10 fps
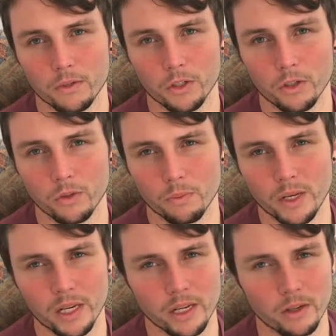shoes with
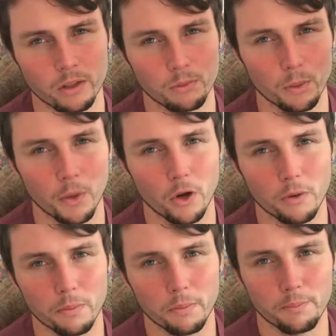bigger heels promote
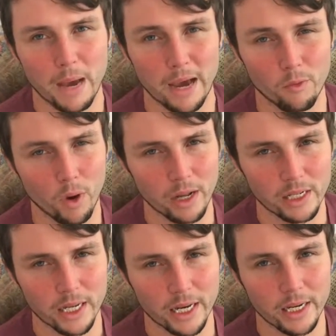bad
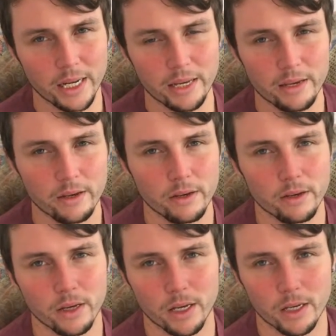running technique,
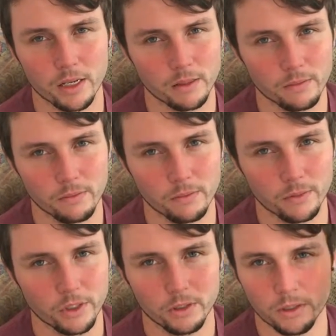
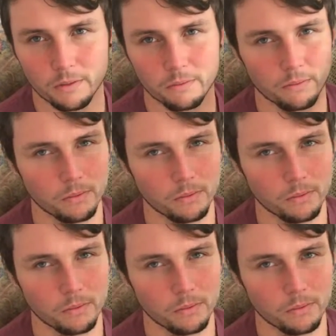which can